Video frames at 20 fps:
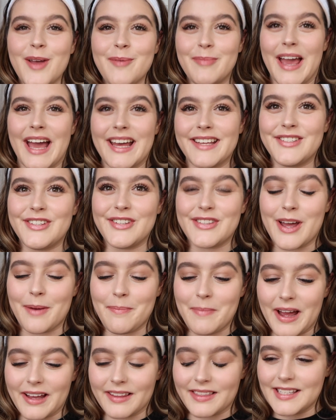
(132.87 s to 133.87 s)
But yeah, it's just
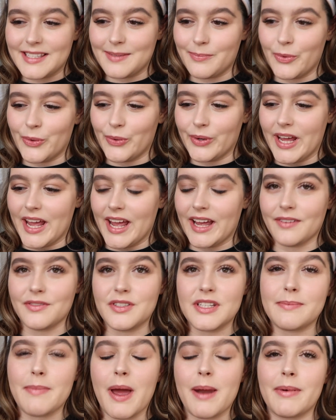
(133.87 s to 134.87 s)
come back this morning.
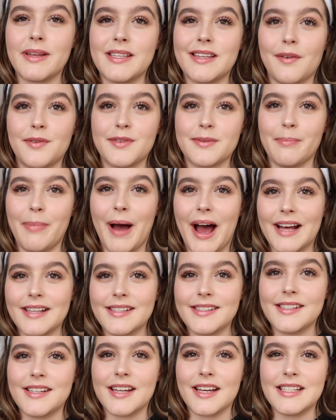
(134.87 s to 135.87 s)
Just made myself some
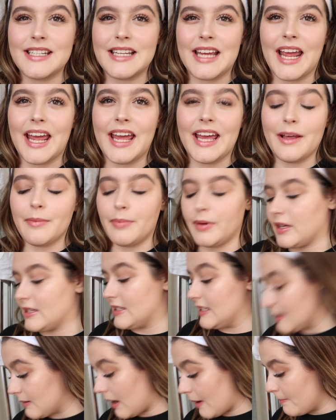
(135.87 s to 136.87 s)
pasta to eat
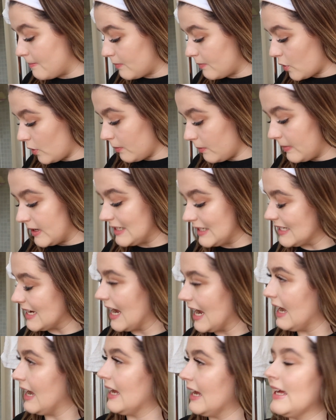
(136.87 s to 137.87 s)
because it's like gone
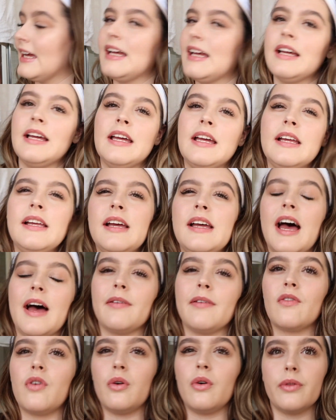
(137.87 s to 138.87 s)
midday.
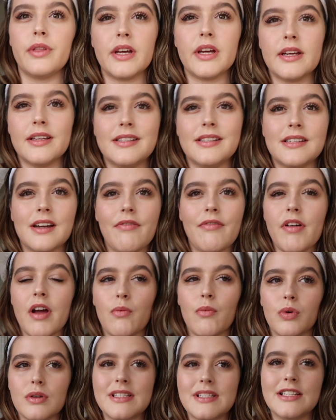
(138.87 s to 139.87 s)
I've got all the stuff that I
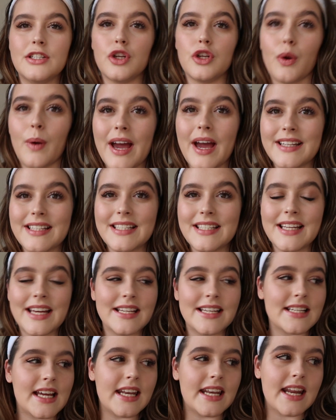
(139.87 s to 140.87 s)
wanted to
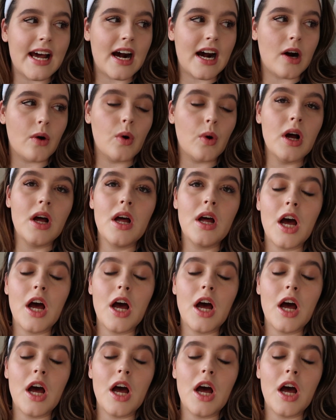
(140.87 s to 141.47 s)
edited and now